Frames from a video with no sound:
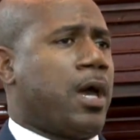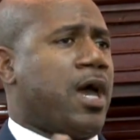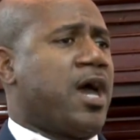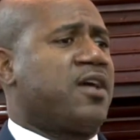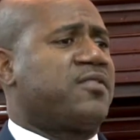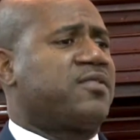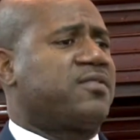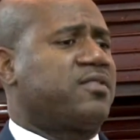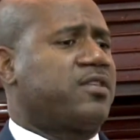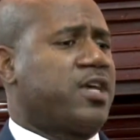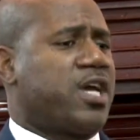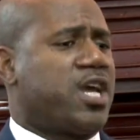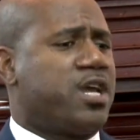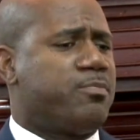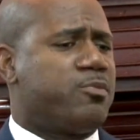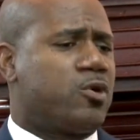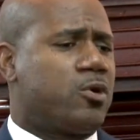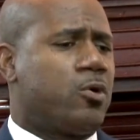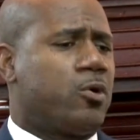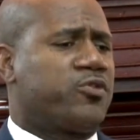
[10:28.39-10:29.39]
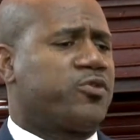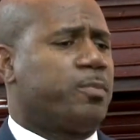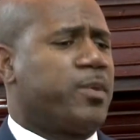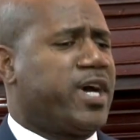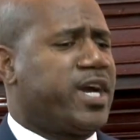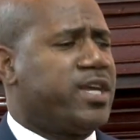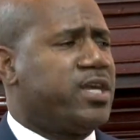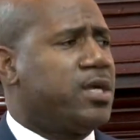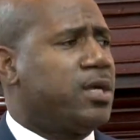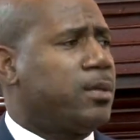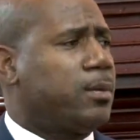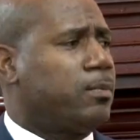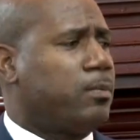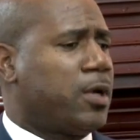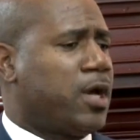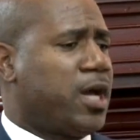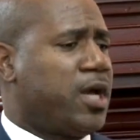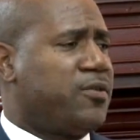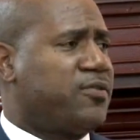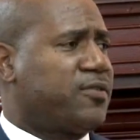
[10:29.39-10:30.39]
As time goes by,
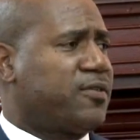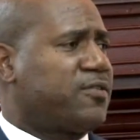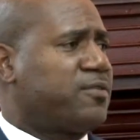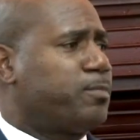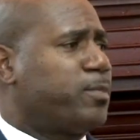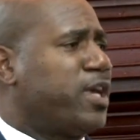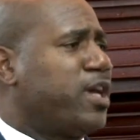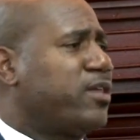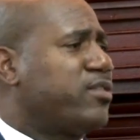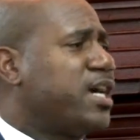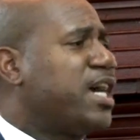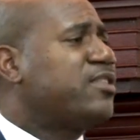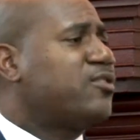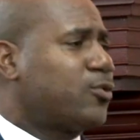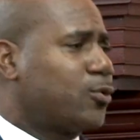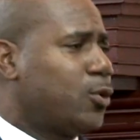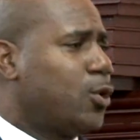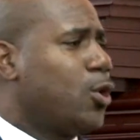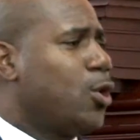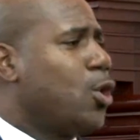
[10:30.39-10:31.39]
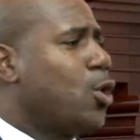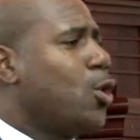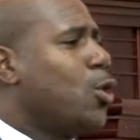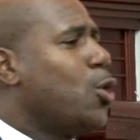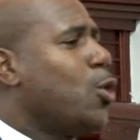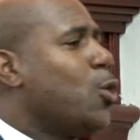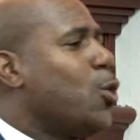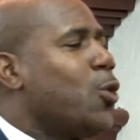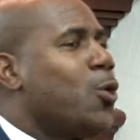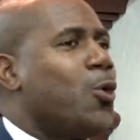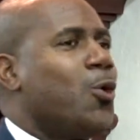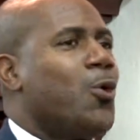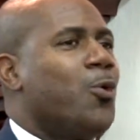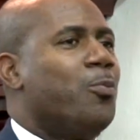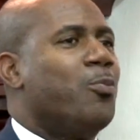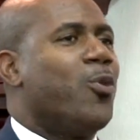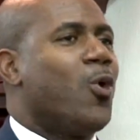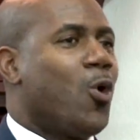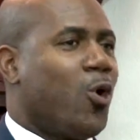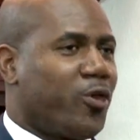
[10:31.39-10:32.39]
I suspect that
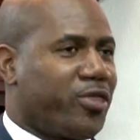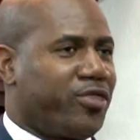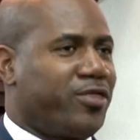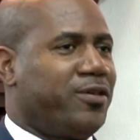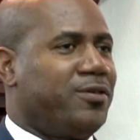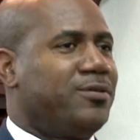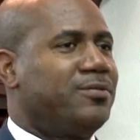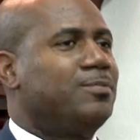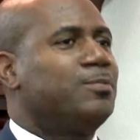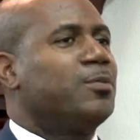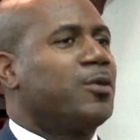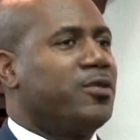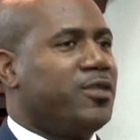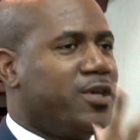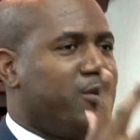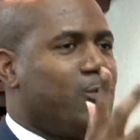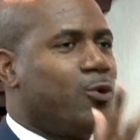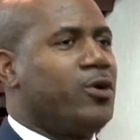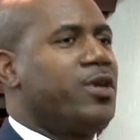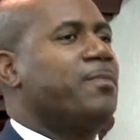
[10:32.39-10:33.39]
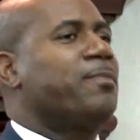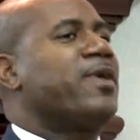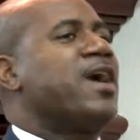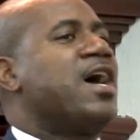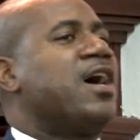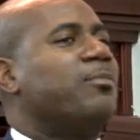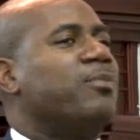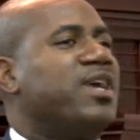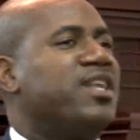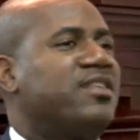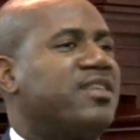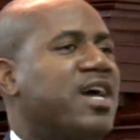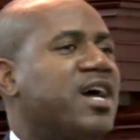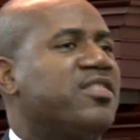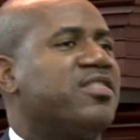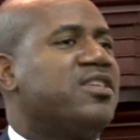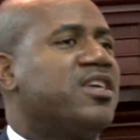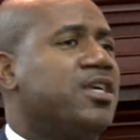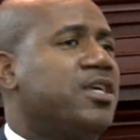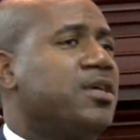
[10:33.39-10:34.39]
both the Youth Department
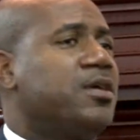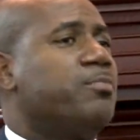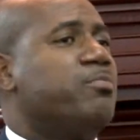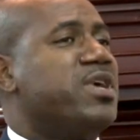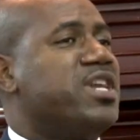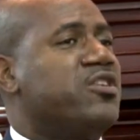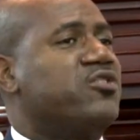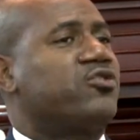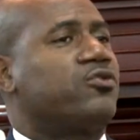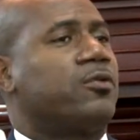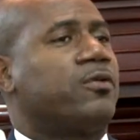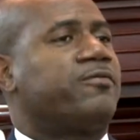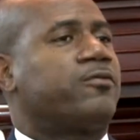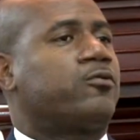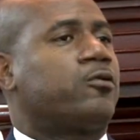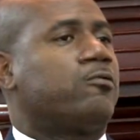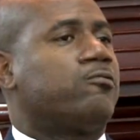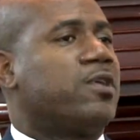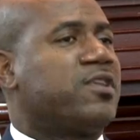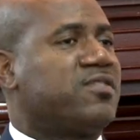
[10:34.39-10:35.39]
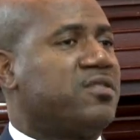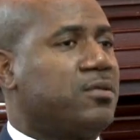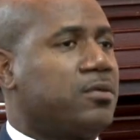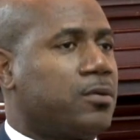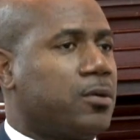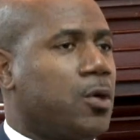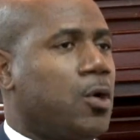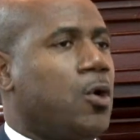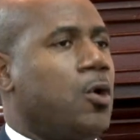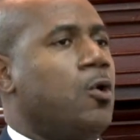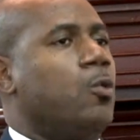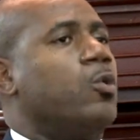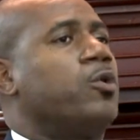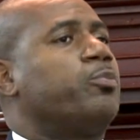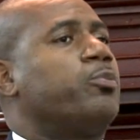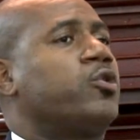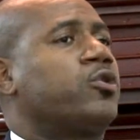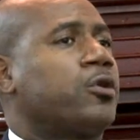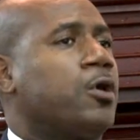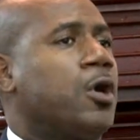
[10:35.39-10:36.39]
and the Ministry of Tourism
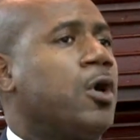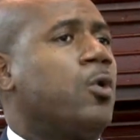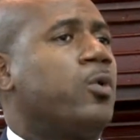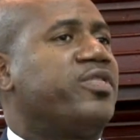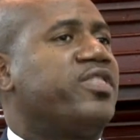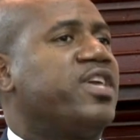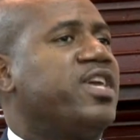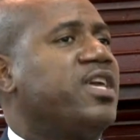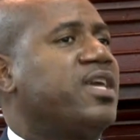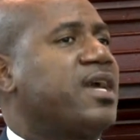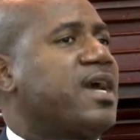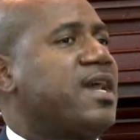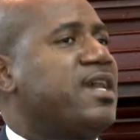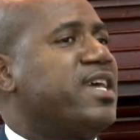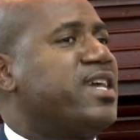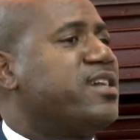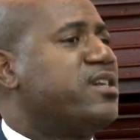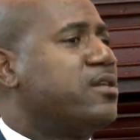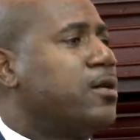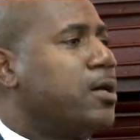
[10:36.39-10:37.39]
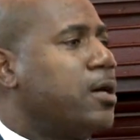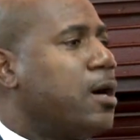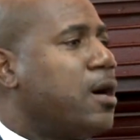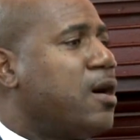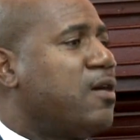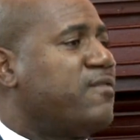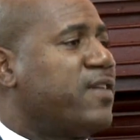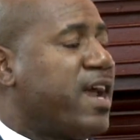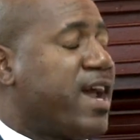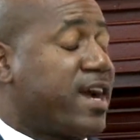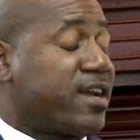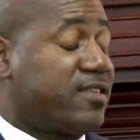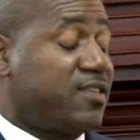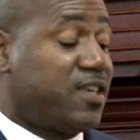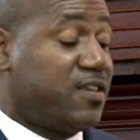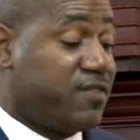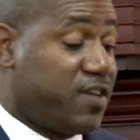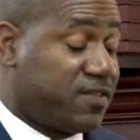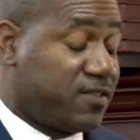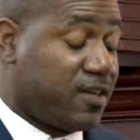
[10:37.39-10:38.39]
would put out the calendar of
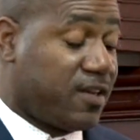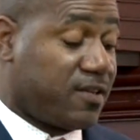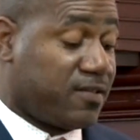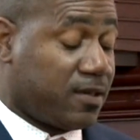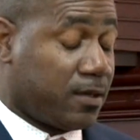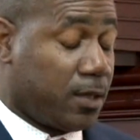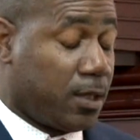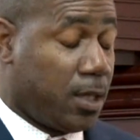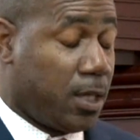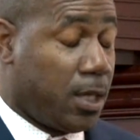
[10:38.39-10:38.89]
activities.